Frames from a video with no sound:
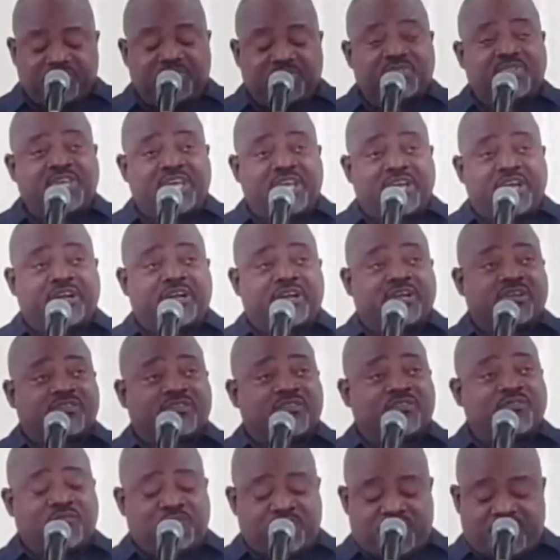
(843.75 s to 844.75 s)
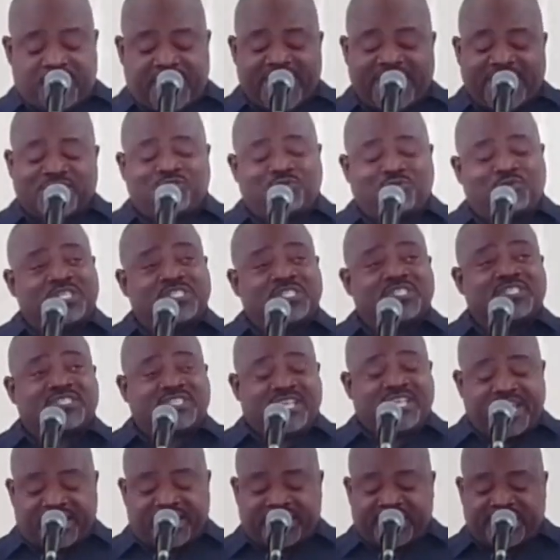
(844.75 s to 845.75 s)
there, as we
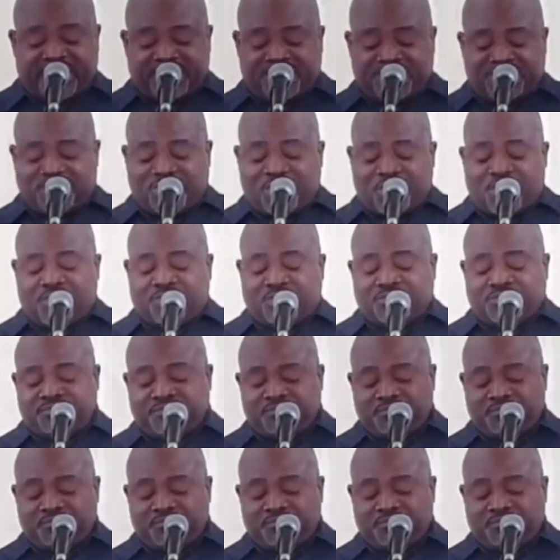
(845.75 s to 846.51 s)
sang that song,